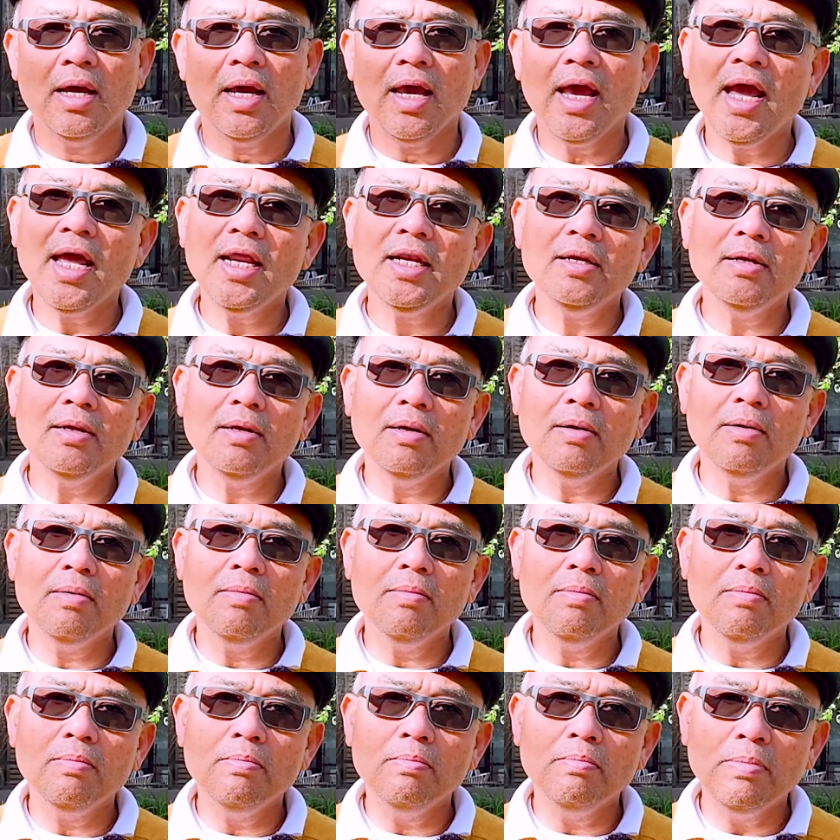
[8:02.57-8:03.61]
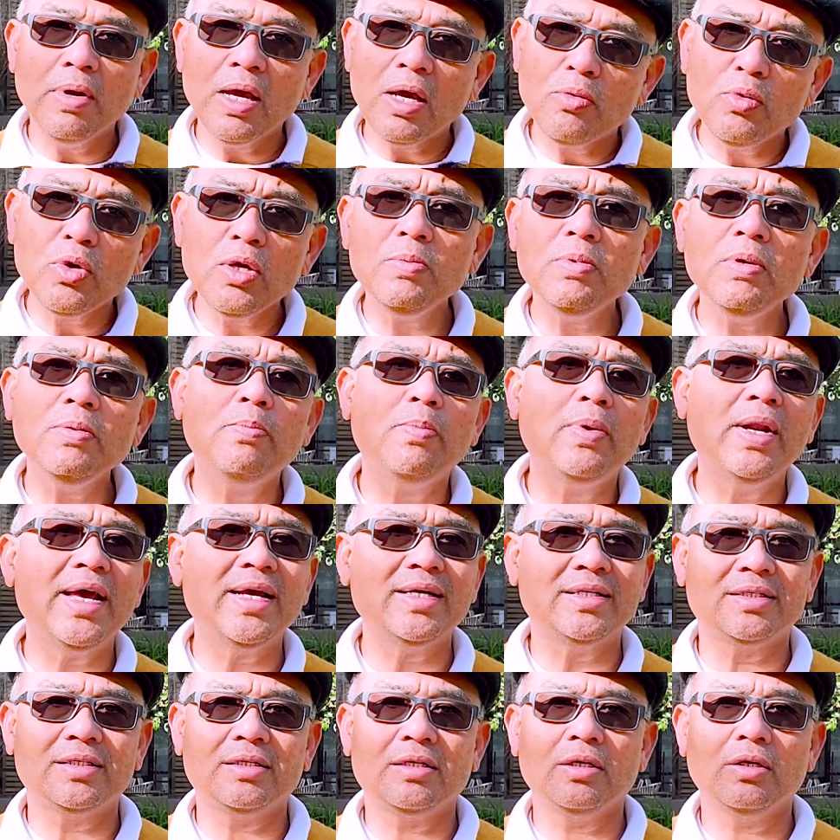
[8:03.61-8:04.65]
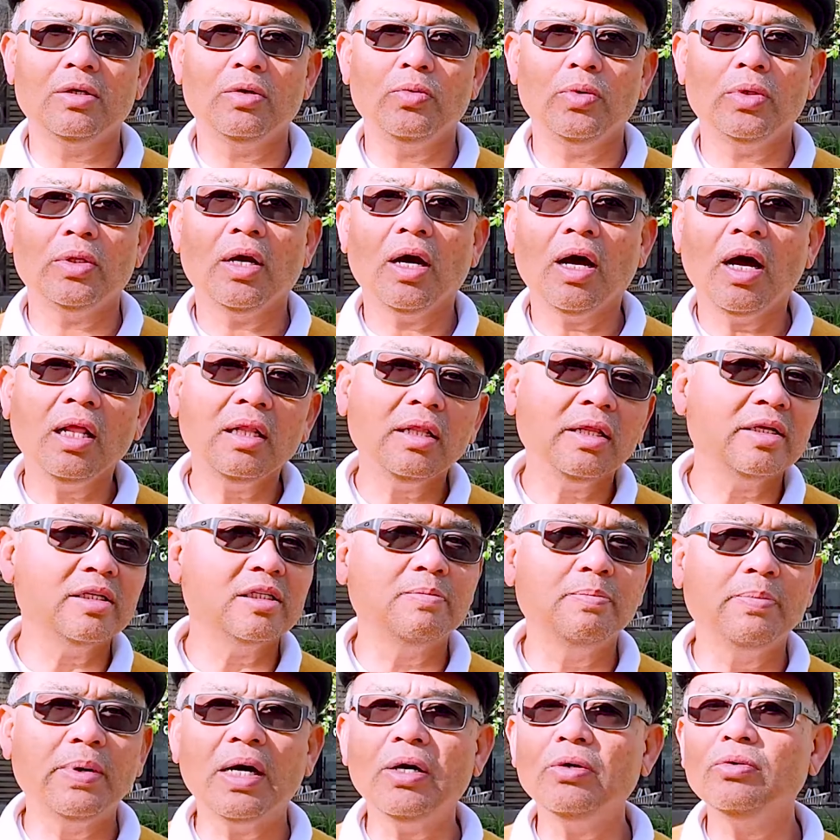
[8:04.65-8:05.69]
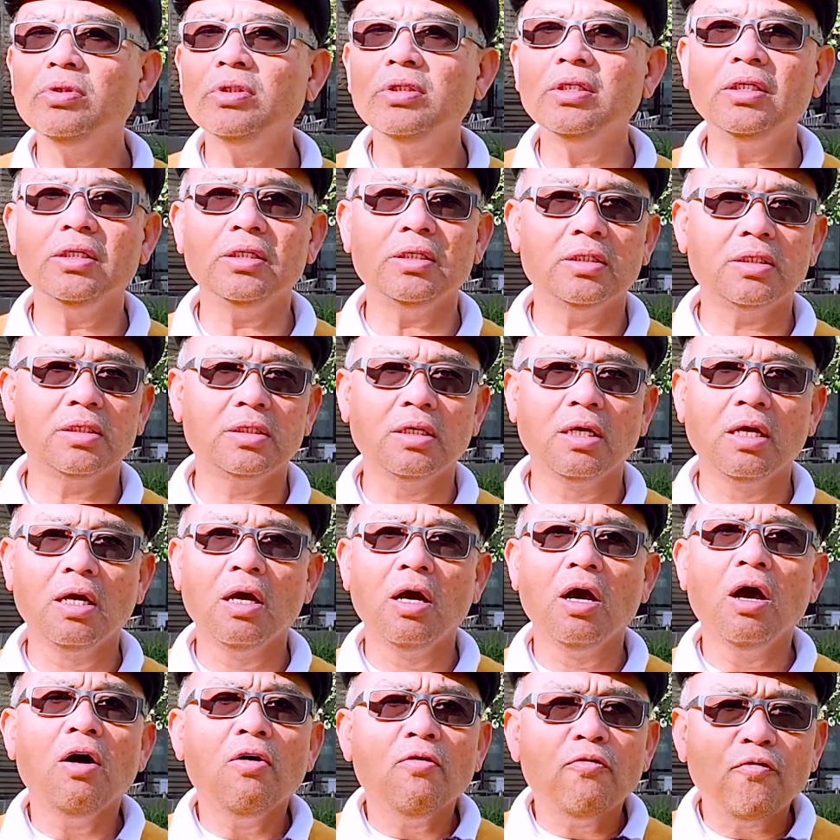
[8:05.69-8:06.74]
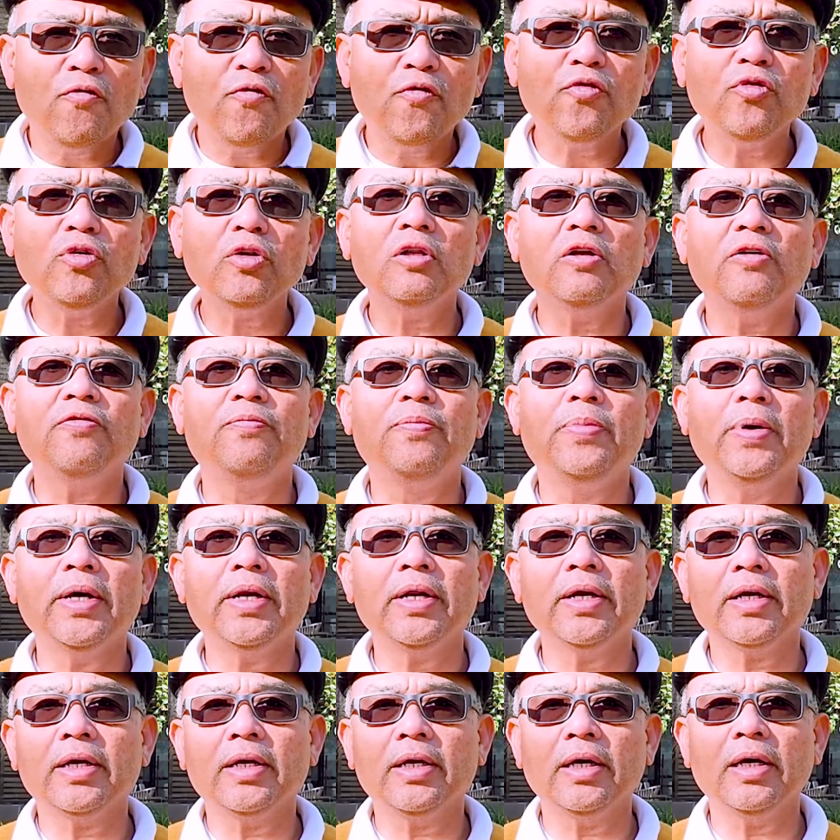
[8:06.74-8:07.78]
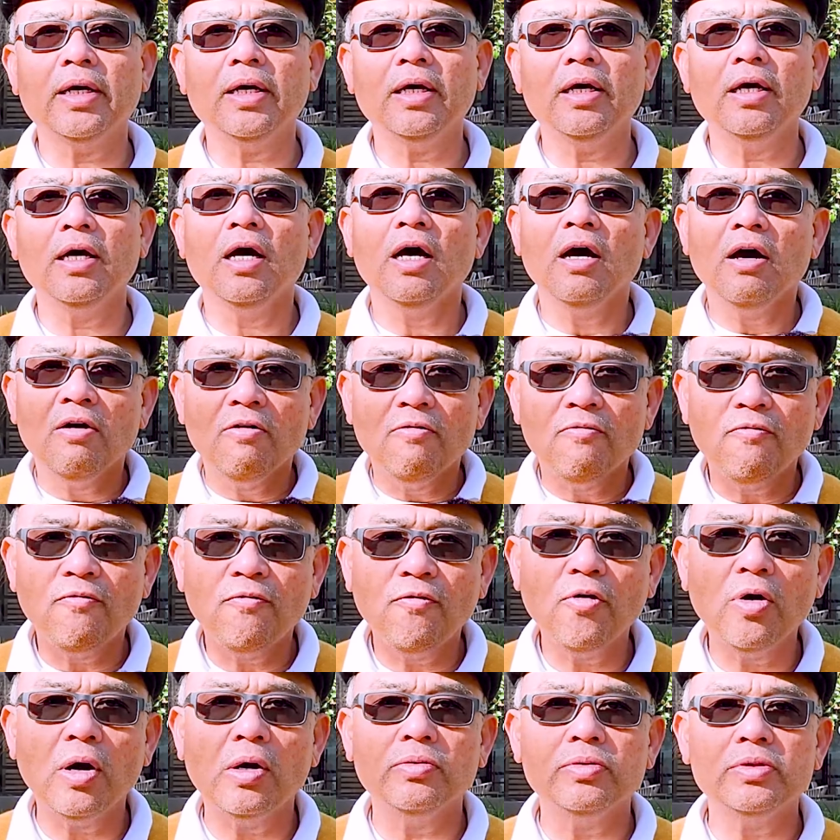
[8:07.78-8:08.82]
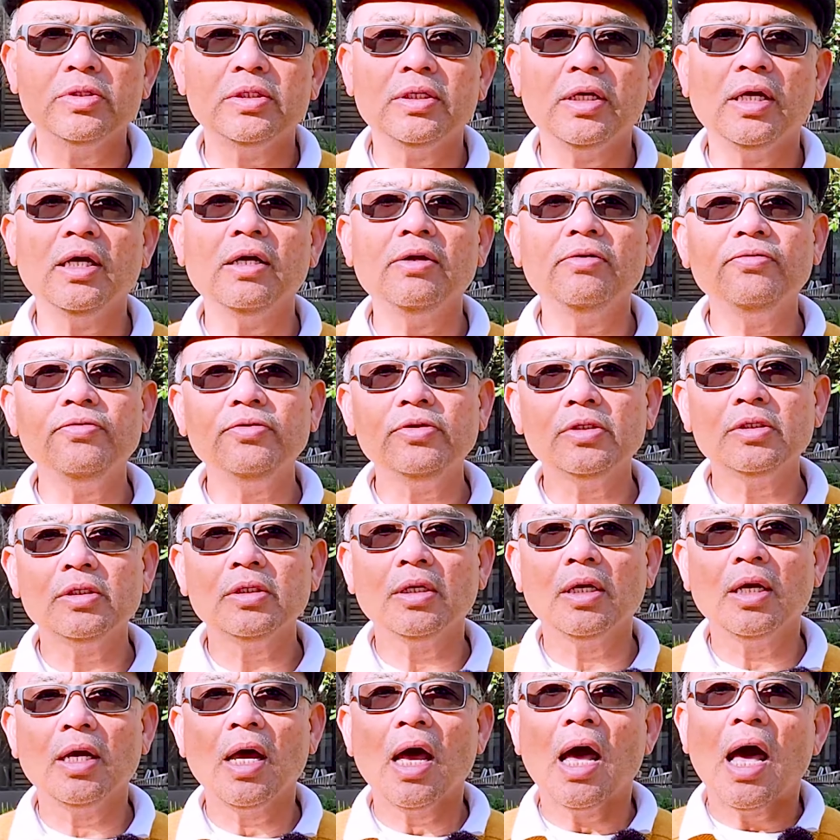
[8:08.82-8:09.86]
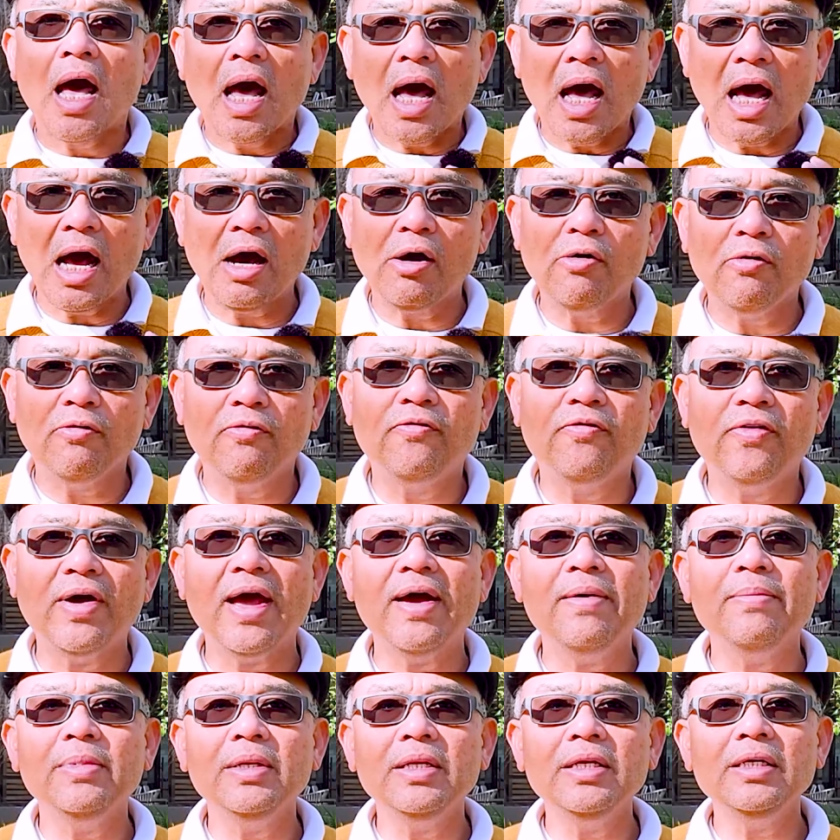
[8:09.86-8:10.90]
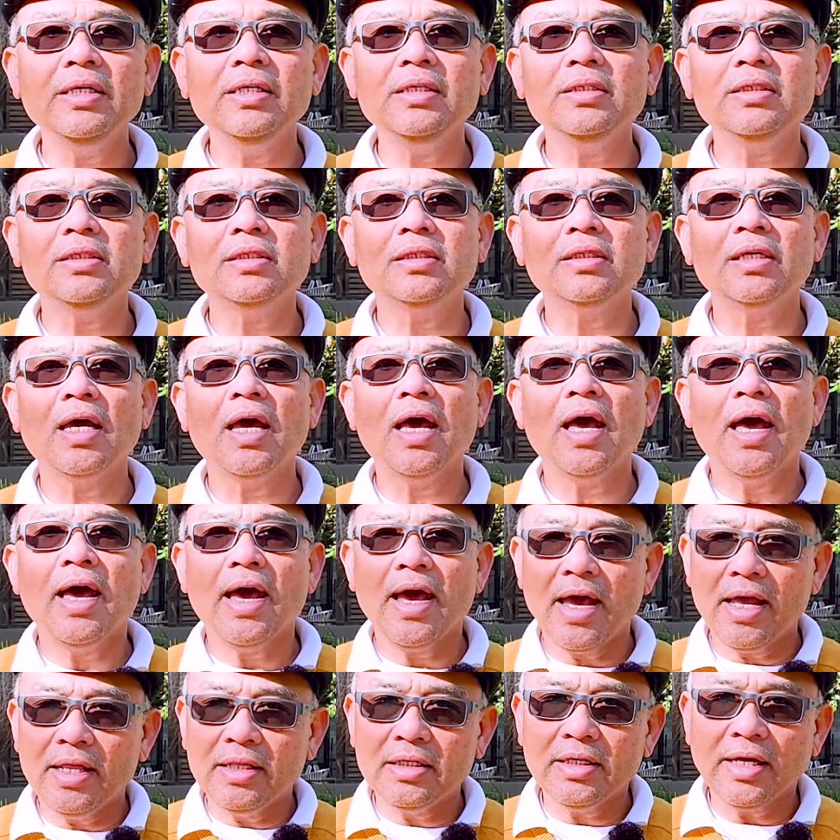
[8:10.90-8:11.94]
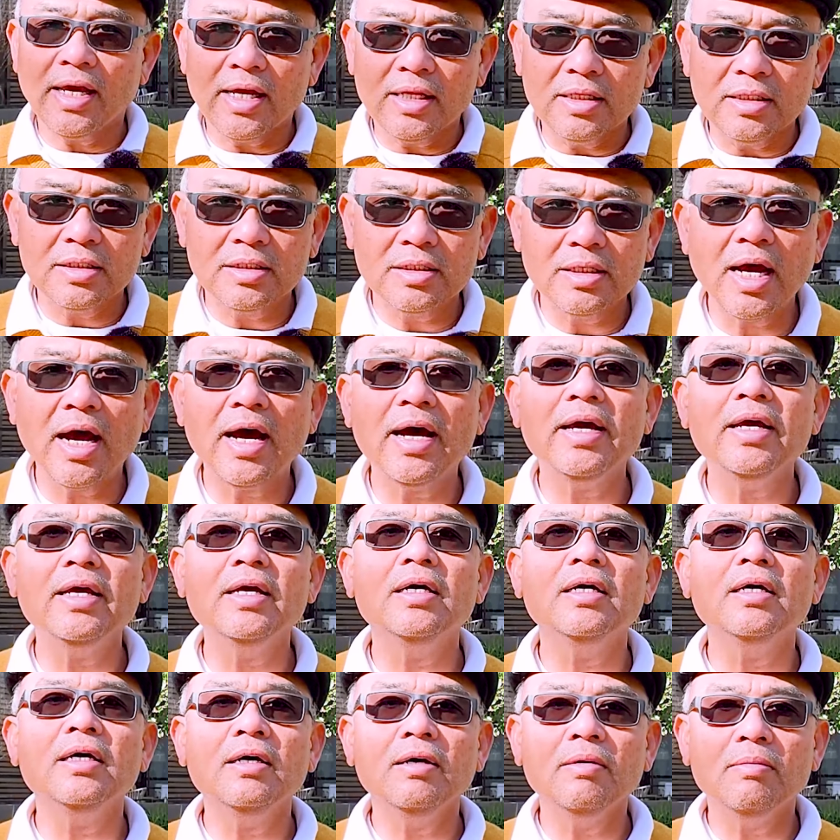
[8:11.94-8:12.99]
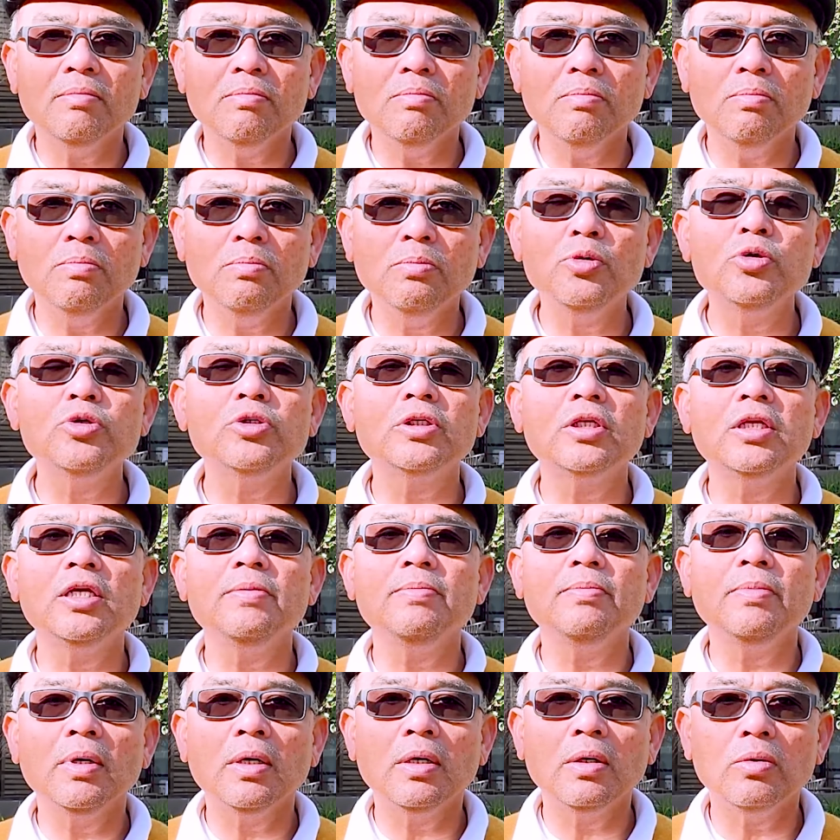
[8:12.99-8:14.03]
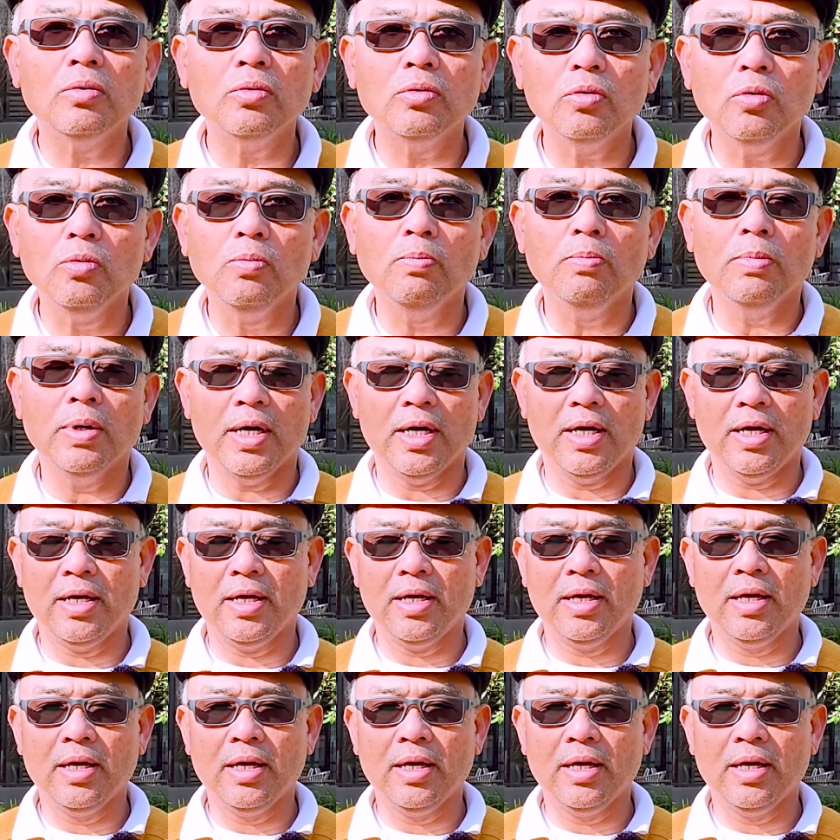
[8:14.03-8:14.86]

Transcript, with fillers: And may we be blessed with Allah's bounties full of barakah for ourselves, our families, and the entire Muslim Ummah.